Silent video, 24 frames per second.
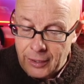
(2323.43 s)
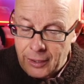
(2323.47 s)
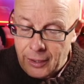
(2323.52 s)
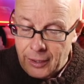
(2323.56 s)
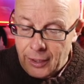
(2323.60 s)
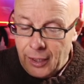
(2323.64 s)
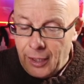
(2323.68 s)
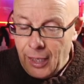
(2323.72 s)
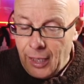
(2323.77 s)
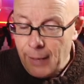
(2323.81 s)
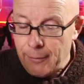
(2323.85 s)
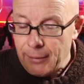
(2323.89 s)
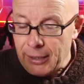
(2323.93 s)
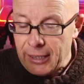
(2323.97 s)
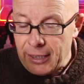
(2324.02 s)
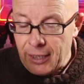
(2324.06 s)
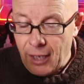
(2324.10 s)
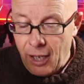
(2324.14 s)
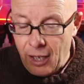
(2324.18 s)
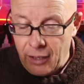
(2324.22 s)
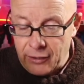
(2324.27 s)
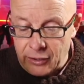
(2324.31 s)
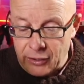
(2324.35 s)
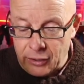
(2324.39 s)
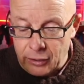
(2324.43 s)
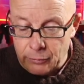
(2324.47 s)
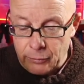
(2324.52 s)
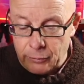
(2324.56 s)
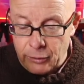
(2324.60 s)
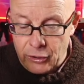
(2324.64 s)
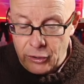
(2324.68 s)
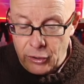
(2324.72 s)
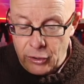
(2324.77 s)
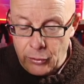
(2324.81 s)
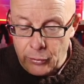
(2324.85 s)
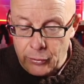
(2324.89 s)
Amberley Castle
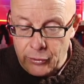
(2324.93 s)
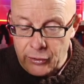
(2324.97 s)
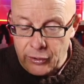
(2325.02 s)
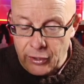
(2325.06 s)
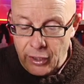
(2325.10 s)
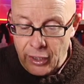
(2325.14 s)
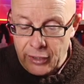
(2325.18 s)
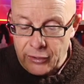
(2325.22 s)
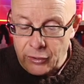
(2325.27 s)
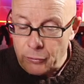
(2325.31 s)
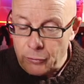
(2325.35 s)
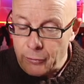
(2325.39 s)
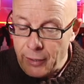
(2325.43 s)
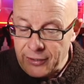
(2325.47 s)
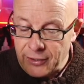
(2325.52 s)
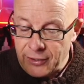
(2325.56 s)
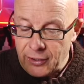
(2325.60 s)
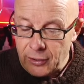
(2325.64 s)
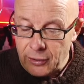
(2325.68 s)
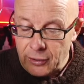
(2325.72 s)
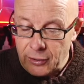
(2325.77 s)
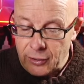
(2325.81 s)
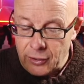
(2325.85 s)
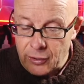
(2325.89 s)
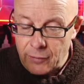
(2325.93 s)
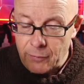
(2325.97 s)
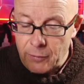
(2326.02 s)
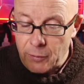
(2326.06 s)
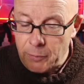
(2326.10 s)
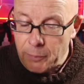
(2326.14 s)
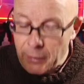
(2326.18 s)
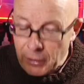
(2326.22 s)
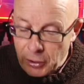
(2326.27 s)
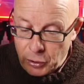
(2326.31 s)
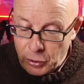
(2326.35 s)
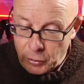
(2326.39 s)
was used as a residence of the
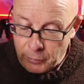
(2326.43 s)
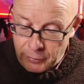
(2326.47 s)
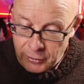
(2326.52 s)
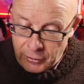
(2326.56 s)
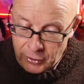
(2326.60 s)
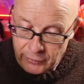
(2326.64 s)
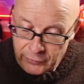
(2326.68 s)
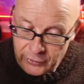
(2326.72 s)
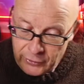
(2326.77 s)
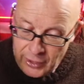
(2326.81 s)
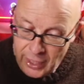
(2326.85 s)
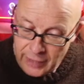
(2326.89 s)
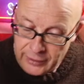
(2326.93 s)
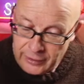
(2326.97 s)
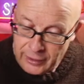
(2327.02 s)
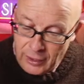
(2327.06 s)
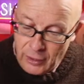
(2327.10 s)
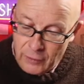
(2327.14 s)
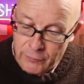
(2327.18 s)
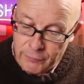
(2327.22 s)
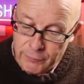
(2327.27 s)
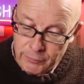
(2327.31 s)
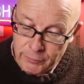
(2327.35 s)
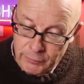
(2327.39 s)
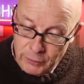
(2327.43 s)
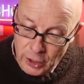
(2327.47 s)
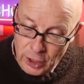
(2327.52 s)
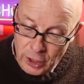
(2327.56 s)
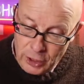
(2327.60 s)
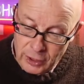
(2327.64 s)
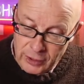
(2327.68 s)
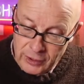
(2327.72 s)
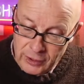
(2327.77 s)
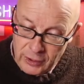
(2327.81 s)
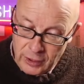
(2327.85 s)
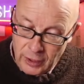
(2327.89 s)
bishops of
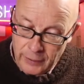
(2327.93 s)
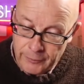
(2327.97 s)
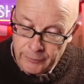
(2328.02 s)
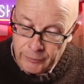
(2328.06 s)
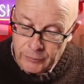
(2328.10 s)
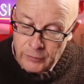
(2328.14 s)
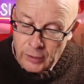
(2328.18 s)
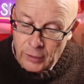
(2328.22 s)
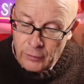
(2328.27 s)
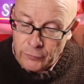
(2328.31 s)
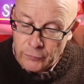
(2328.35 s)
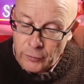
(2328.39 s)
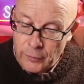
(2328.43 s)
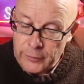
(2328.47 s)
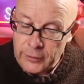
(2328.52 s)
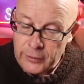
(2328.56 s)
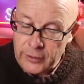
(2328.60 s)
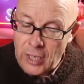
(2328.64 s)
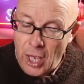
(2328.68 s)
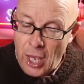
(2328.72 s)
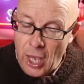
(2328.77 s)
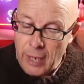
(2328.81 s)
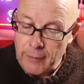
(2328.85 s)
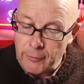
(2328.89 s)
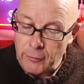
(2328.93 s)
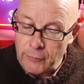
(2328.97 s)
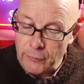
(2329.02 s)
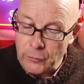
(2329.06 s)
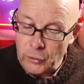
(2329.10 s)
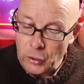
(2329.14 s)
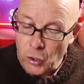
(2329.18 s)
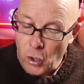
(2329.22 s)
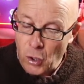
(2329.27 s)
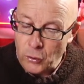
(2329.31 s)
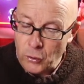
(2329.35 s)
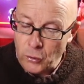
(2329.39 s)
Chichester from the time of the
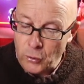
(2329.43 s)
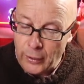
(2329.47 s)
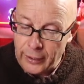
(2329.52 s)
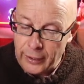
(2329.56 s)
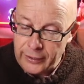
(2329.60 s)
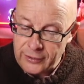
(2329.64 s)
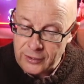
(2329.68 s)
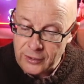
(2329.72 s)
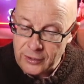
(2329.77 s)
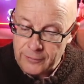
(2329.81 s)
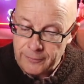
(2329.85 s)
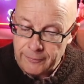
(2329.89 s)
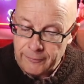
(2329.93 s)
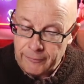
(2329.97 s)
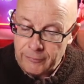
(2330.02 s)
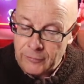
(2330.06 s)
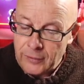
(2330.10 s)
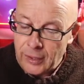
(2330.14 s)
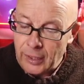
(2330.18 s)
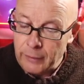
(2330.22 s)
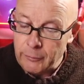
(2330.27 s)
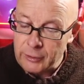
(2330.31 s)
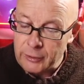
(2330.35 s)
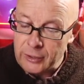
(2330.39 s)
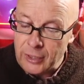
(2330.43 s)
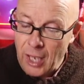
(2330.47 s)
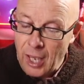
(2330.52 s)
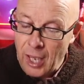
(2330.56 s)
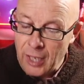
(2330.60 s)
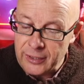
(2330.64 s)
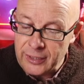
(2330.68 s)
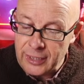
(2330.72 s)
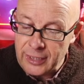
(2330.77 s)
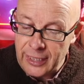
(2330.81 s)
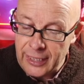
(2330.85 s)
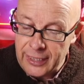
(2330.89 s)
Conquest. It was
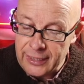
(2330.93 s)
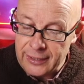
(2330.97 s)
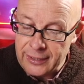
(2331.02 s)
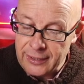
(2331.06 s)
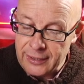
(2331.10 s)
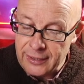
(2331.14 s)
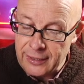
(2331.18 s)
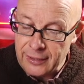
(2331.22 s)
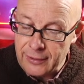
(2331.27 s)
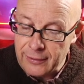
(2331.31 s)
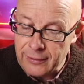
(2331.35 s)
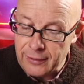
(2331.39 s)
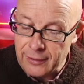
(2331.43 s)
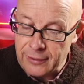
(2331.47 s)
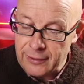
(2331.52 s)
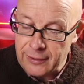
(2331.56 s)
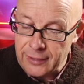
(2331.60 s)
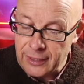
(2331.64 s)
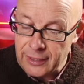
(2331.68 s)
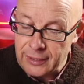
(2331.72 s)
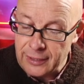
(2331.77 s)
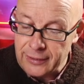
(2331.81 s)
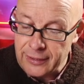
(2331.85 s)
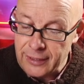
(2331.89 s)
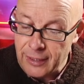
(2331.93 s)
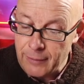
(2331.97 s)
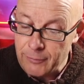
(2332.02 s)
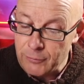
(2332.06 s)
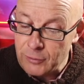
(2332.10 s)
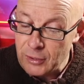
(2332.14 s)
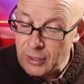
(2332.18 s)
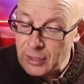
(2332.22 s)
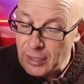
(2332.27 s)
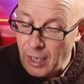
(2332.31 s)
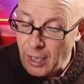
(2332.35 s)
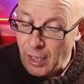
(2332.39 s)
castellated in
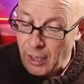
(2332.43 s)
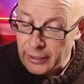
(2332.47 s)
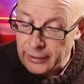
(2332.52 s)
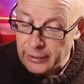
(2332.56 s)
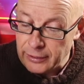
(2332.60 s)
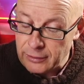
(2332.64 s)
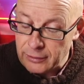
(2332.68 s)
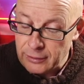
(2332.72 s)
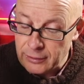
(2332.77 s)
1379.